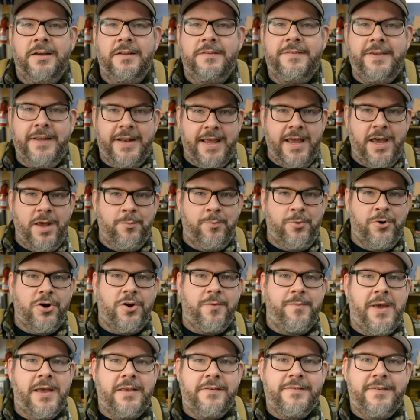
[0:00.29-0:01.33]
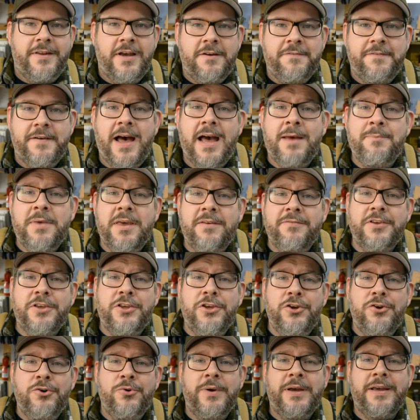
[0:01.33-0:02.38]
Today on Burke Makes Stuff, I'm giving
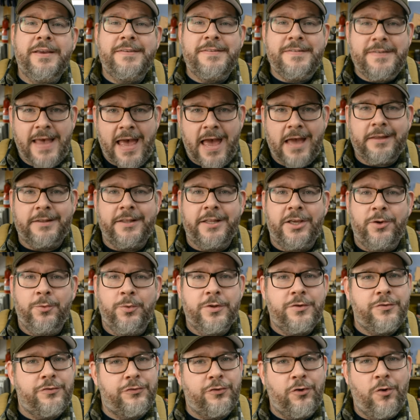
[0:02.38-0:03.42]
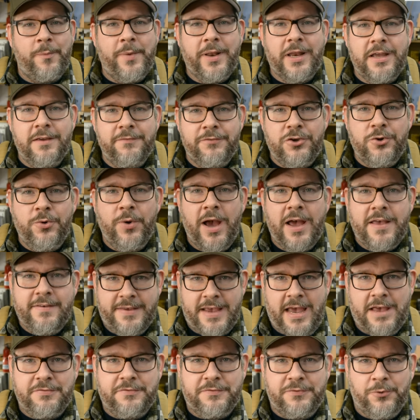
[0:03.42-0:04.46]
you exactly what so many of you guys
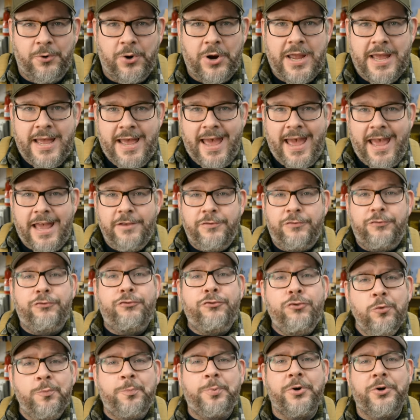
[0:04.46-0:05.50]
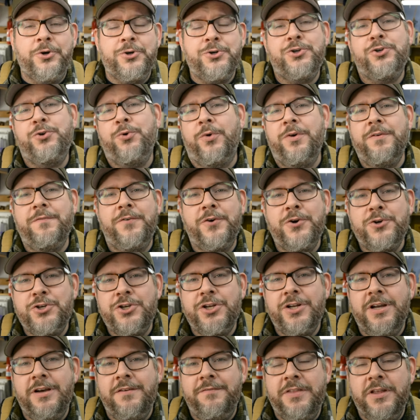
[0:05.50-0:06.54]
asked for, a super short
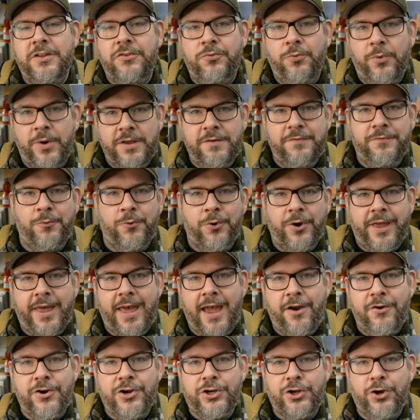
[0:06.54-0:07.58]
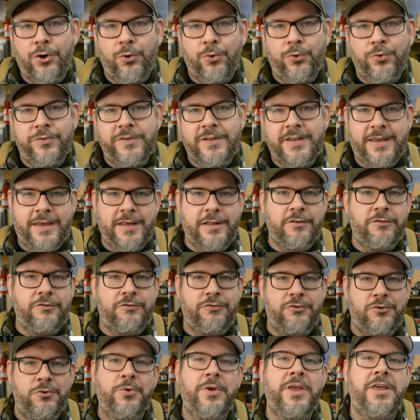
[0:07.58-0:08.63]
version of the 24 karat gold
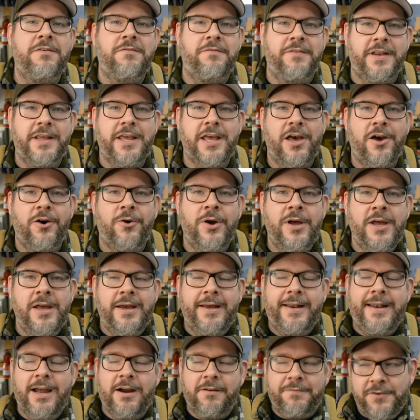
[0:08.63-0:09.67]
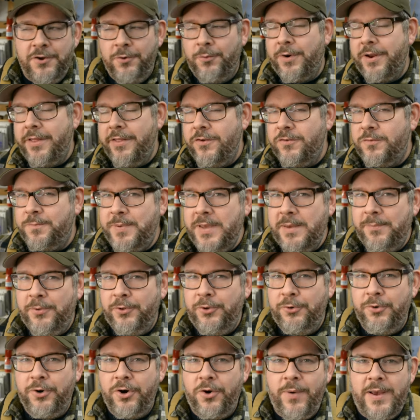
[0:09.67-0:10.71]
kintsugi video. Now, if you're one of those
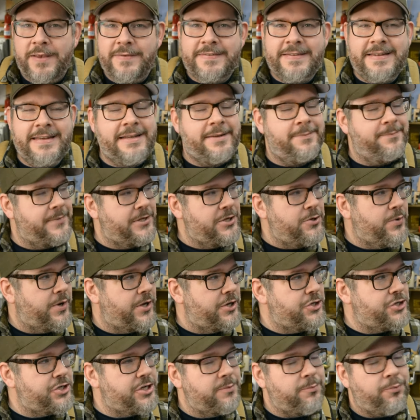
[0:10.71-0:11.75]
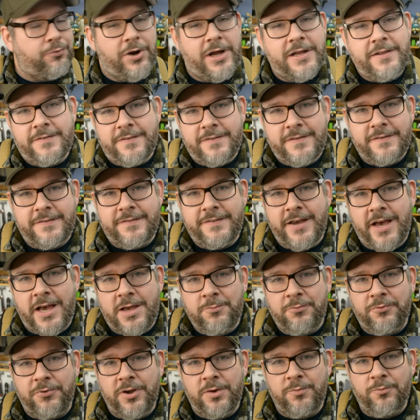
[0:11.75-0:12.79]
people who requested it, you can jump right to this
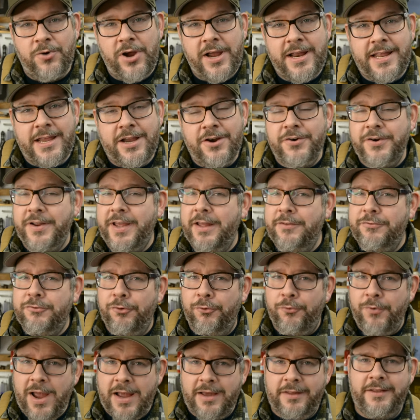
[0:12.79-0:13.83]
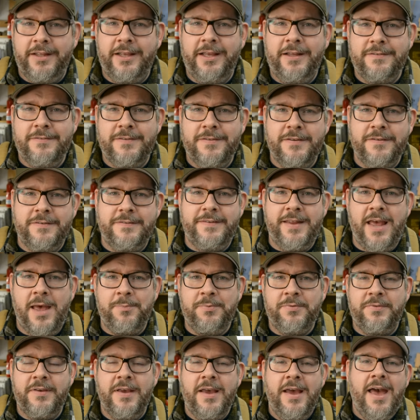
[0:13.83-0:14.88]
time frame right here to get directly into the
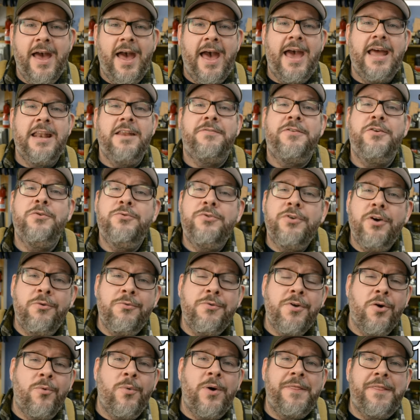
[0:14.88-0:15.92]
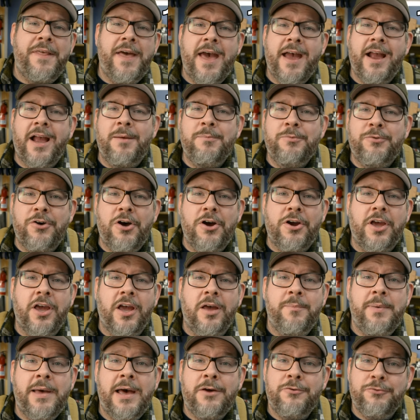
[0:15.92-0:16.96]
steps. And if you don't know what the heck I'm
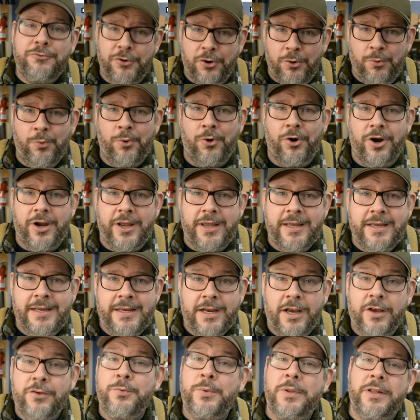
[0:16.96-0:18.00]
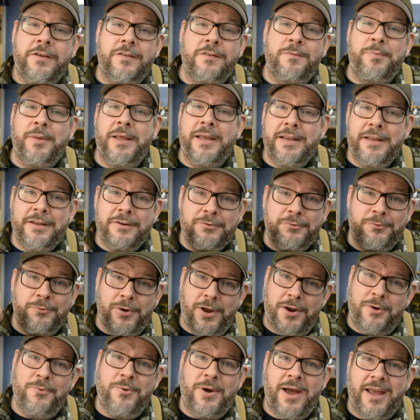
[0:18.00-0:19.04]
talking about, don't worry, because we'll explain it
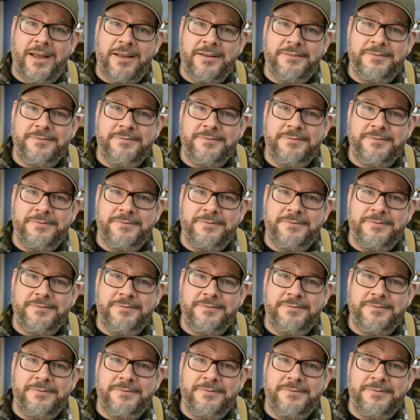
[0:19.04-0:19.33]
right away.